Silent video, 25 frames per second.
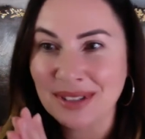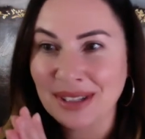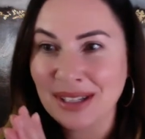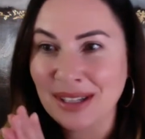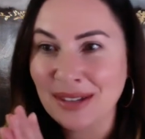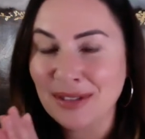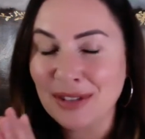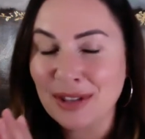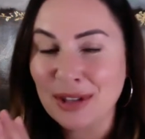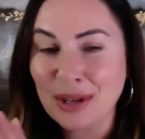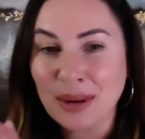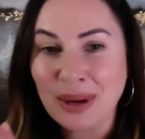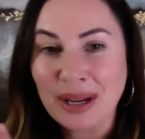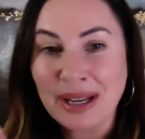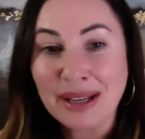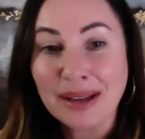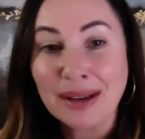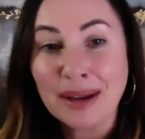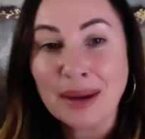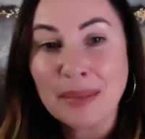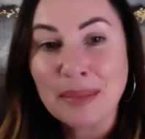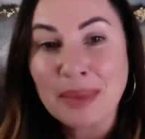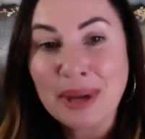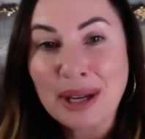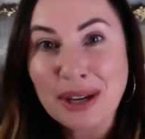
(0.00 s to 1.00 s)
Even though
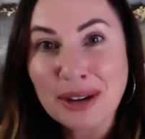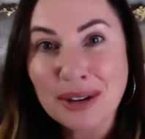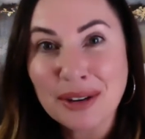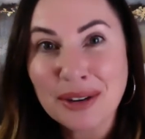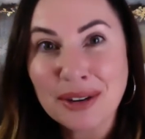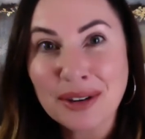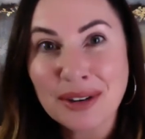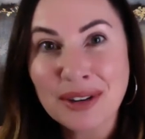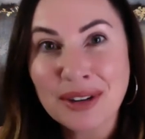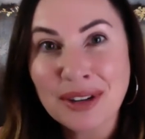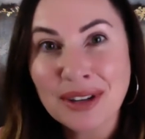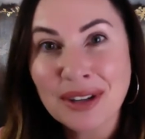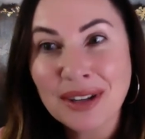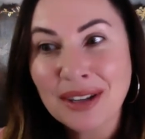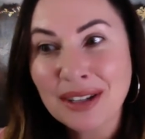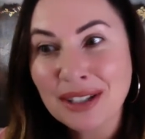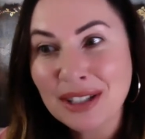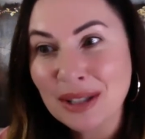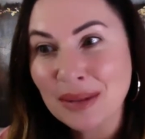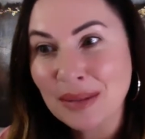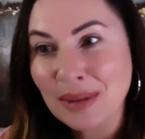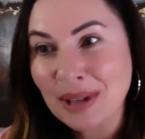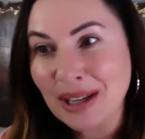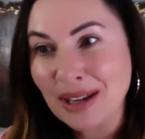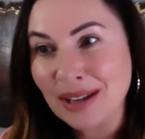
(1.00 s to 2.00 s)
I appeared
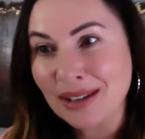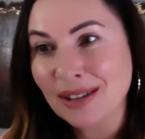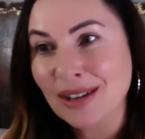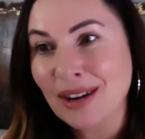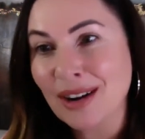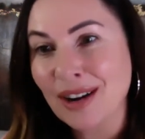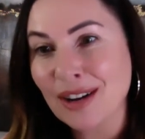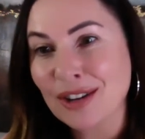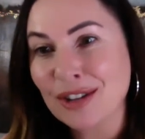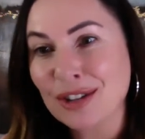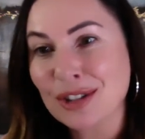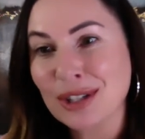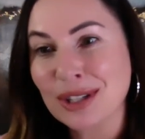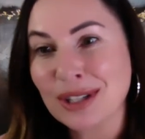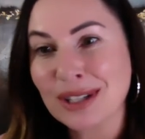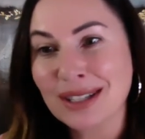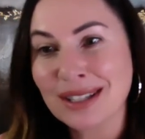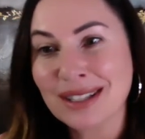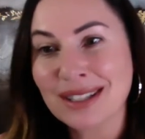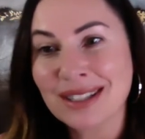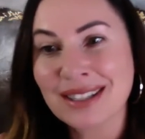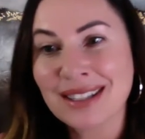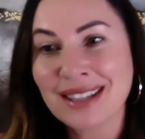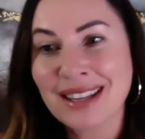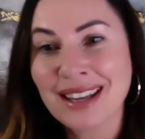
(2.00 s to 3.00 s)
to be
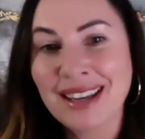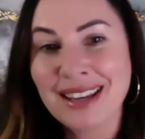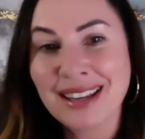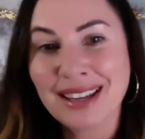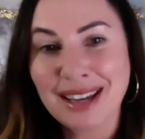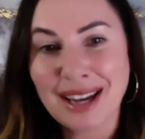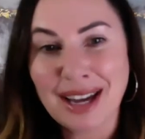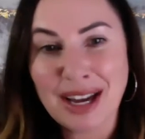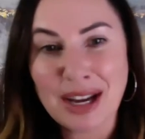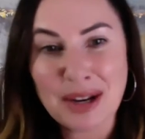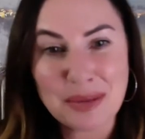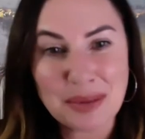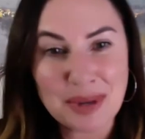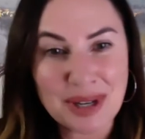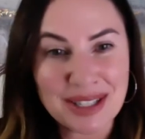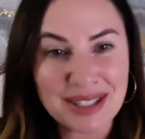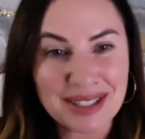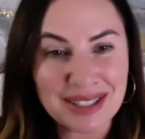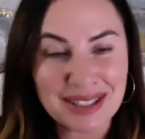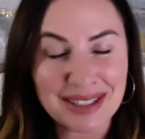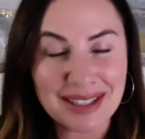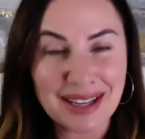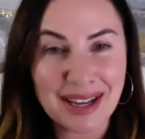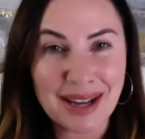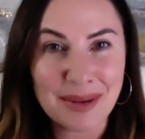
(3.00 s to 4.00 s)
unconscious, I
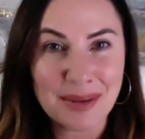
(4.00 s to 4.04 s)
wasn't.